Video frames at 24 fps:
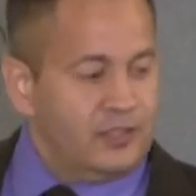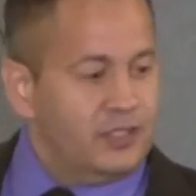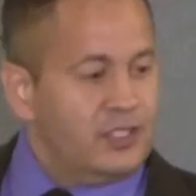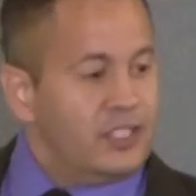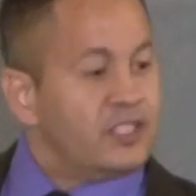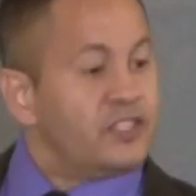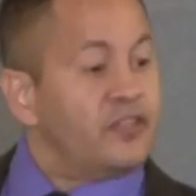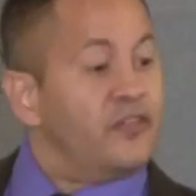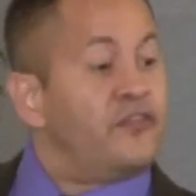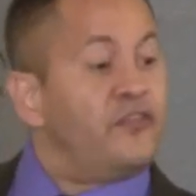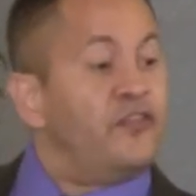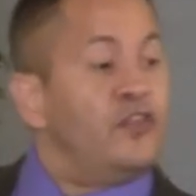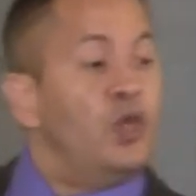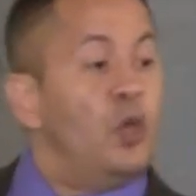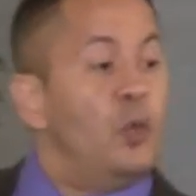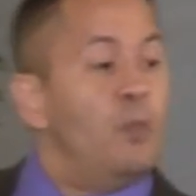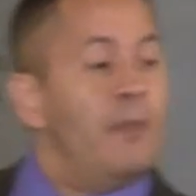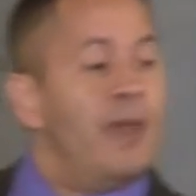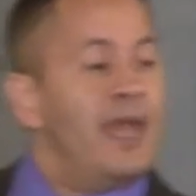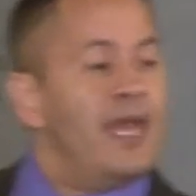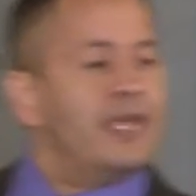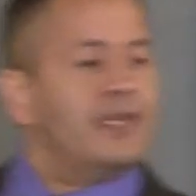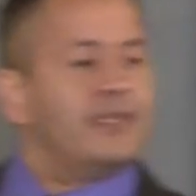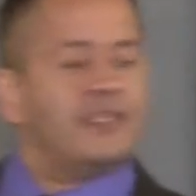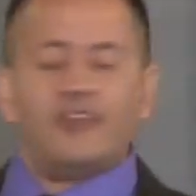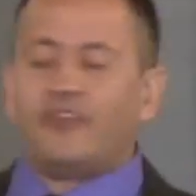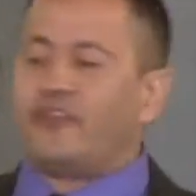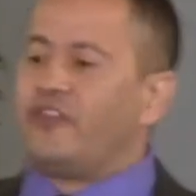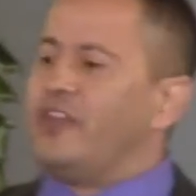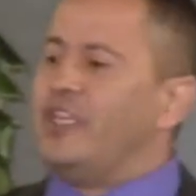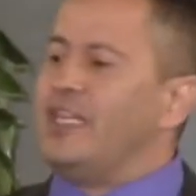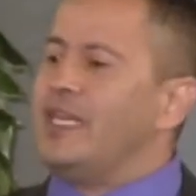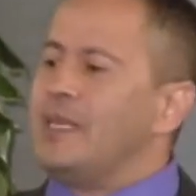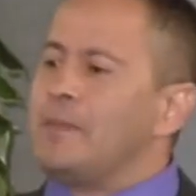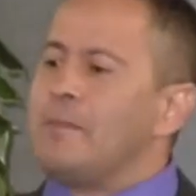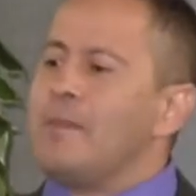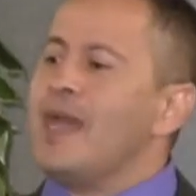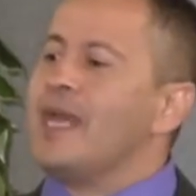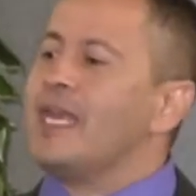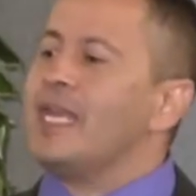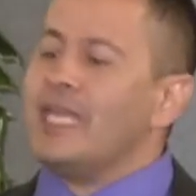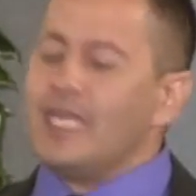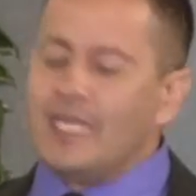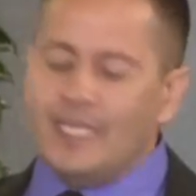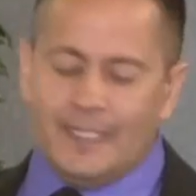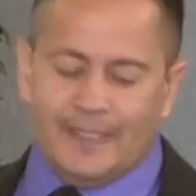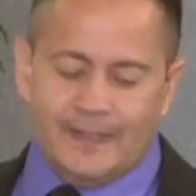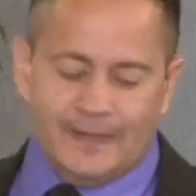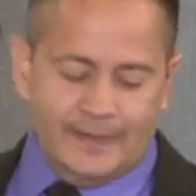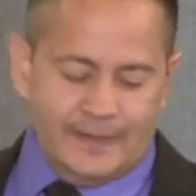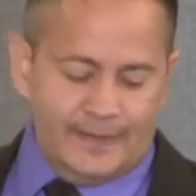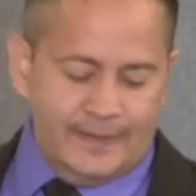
Just a few men defeating many.